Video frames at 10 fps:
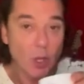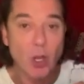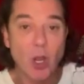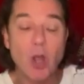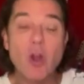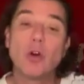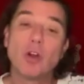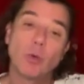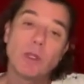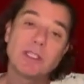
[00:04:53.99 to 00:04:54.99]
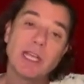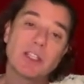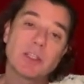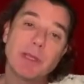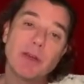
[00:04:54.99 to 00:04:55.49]
oh, we set the
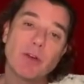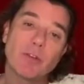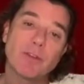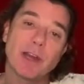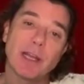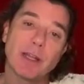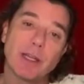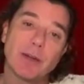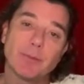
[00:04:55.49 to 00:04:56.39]
speaker on fire there.